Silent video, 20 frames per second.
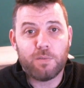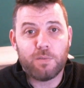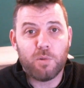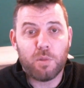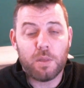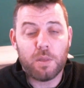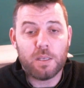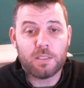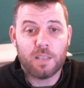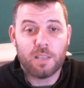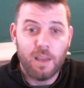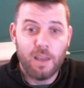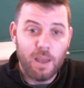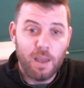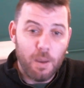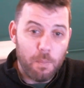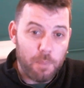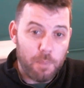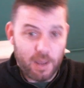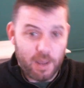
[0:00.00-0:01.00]
a few things,
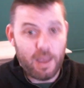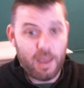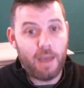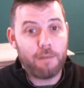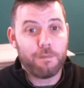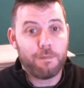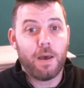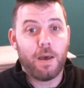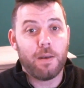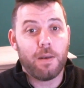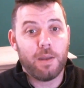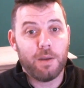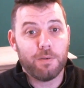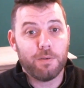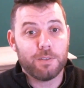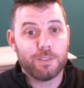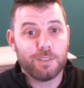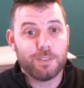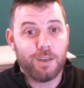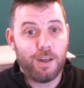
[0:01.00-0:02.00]
but I have found
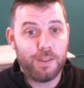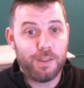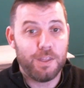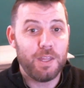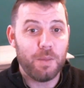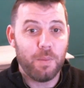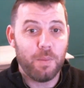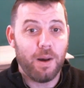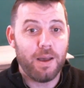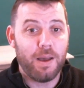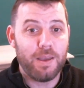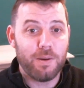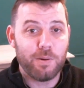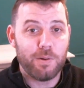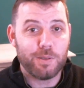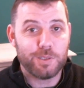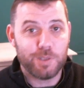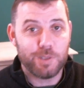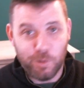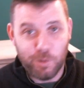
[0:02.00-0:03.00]
errors. Either they're my
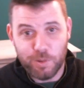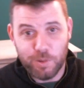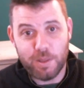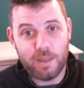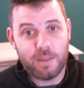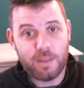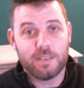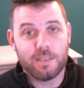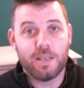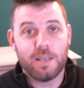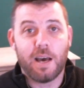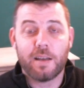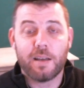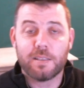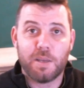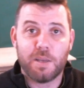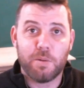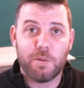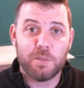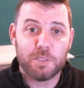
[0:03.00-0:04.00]
errors or they're the
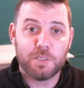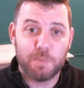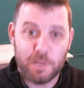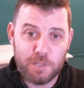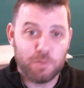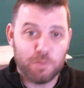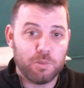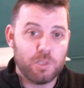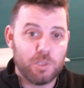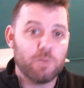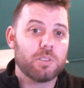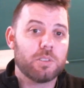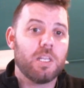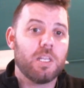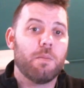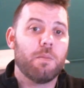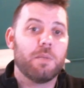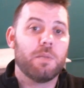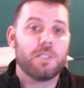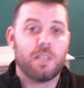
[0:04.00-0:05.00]
data's errors, but you'll see
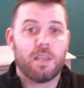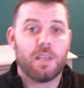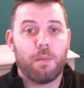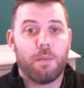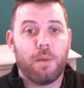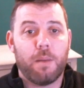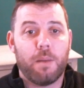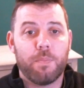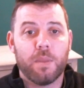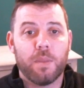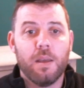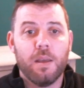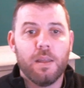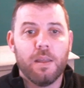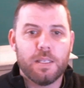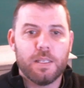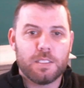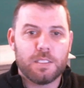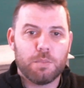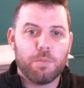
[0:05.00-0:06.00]
them as they come up.
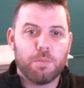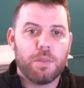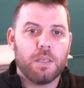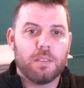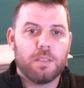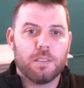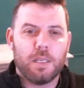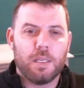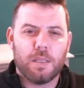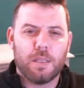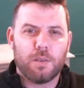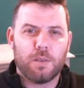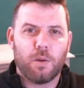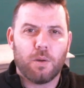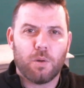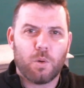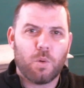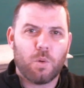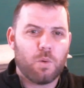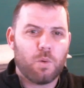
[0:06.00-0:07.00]
There's some things in here that
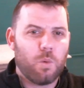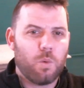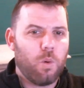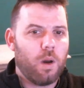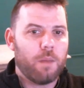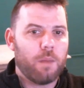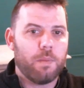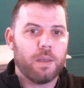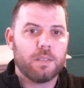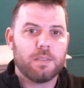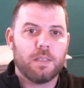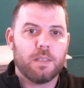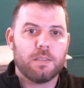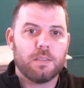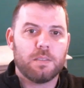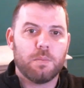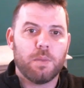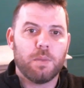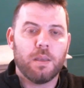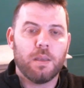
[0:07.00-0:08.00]
don't quite make sense
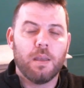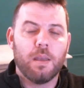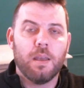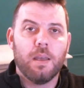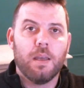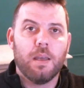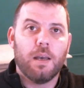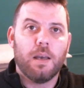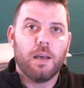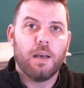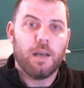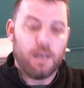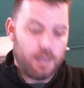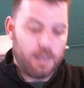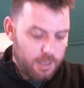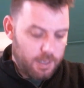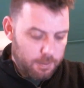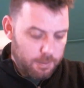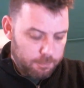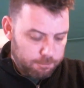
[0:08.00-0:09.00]
to me.
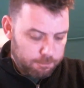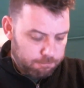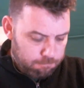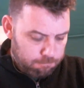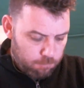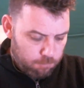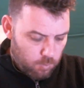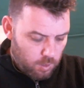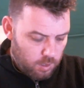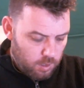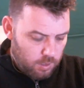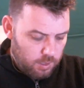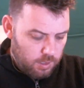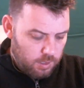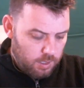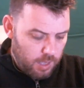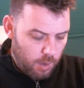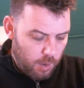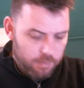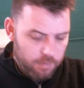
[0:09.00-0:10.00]

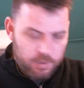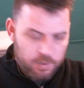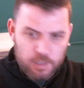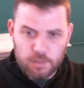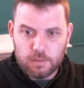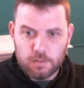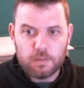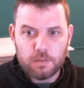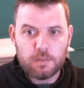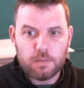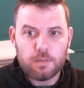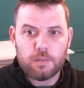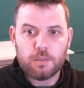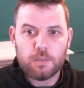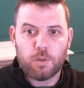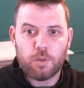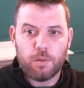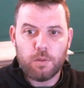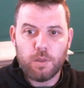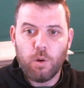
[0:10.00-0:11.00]
However,
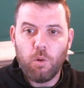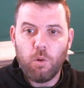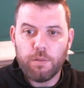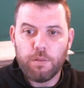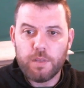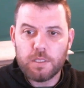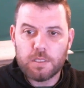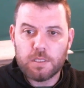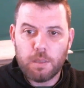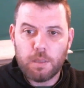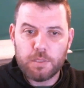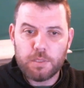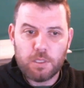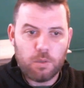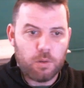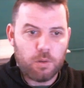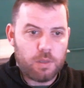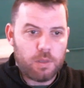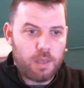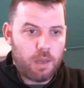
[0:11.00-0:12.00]
so all of these numbers you're
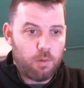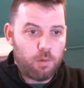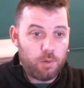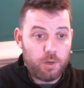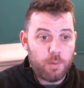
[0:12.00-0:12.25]
looking at, or